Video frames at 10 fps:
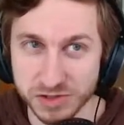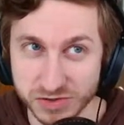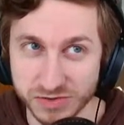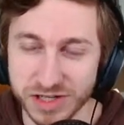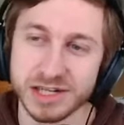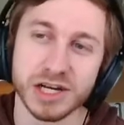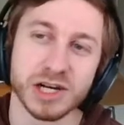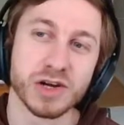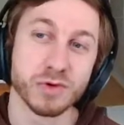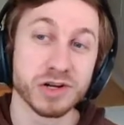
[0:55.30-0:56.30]
screen.
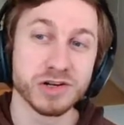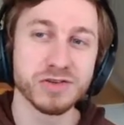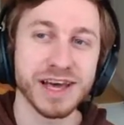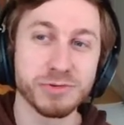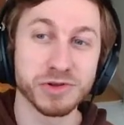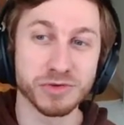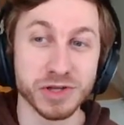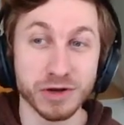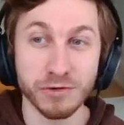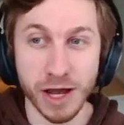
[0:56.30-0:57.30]
We're going to do that with a
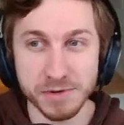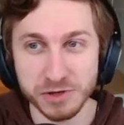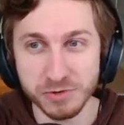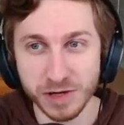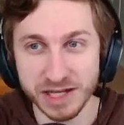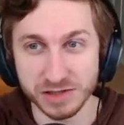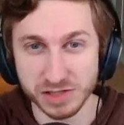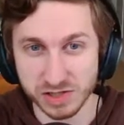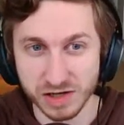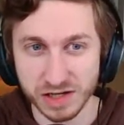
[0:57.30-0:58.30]
really crappy UI to
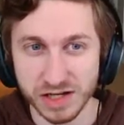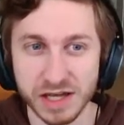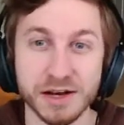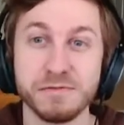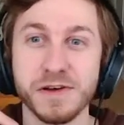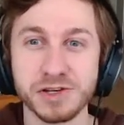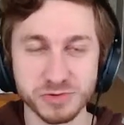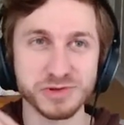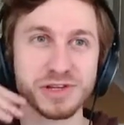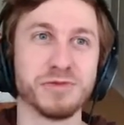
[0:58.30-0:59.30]
start, and
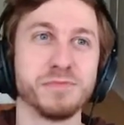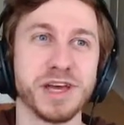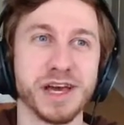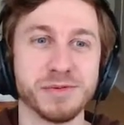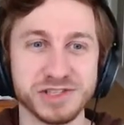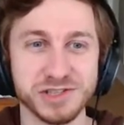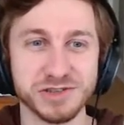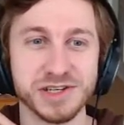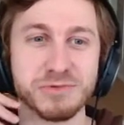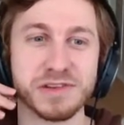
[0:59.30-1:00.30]
eventually we'll be able to do
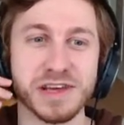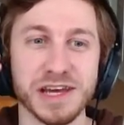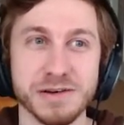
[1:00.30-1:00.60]
it with a